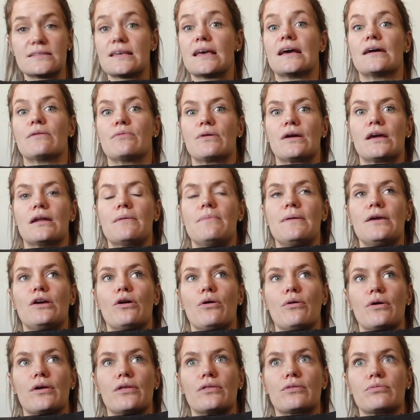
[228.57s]
Yeah, we're going to be
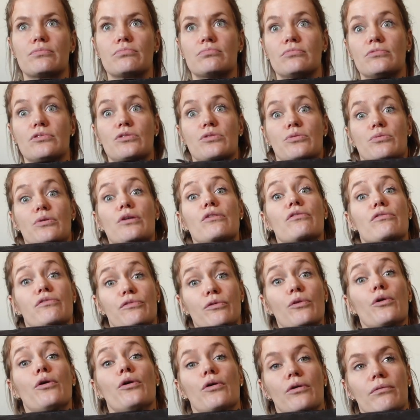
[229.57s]
going through
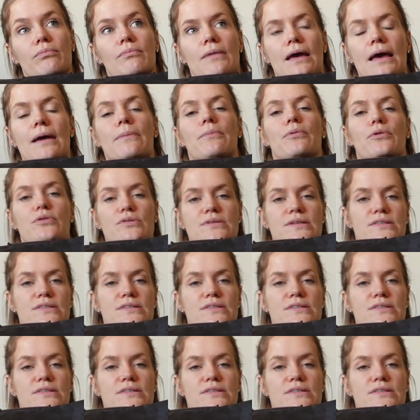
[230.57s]
4 airports